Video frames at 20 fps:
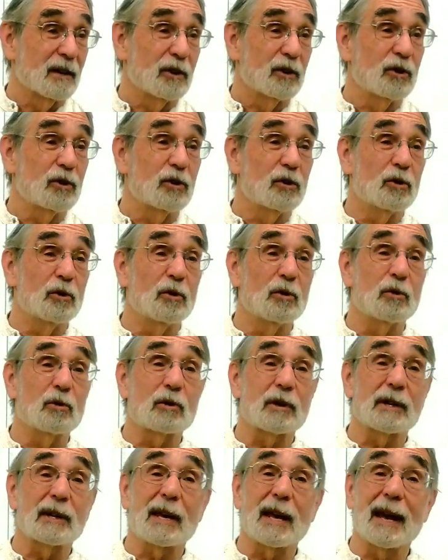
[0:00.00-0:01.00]

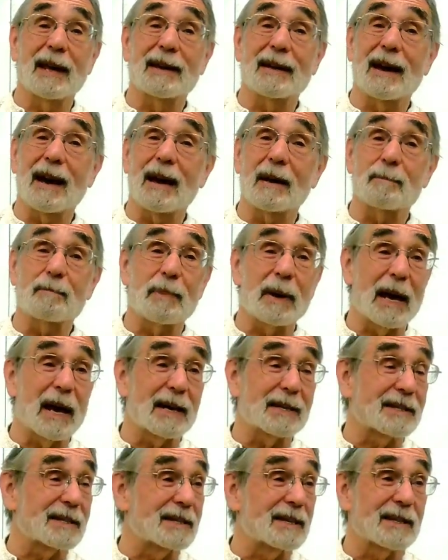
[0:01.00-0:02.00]
You cannot
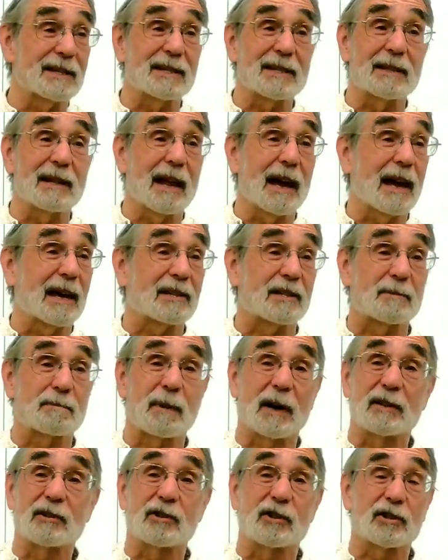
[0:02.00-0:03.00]
pass this class
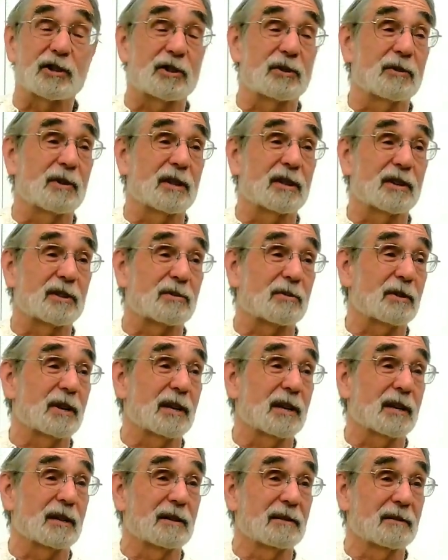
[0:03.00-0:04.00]
by just doing this
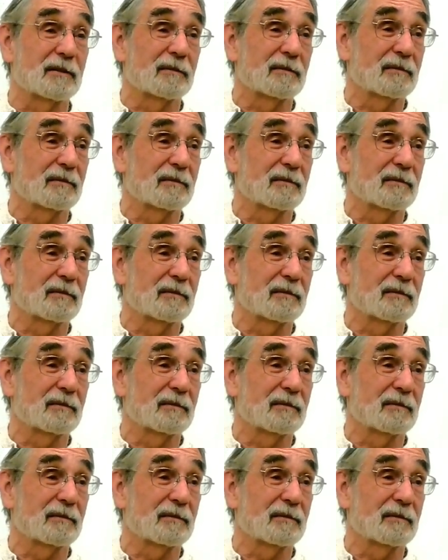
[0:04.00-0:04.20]
reading.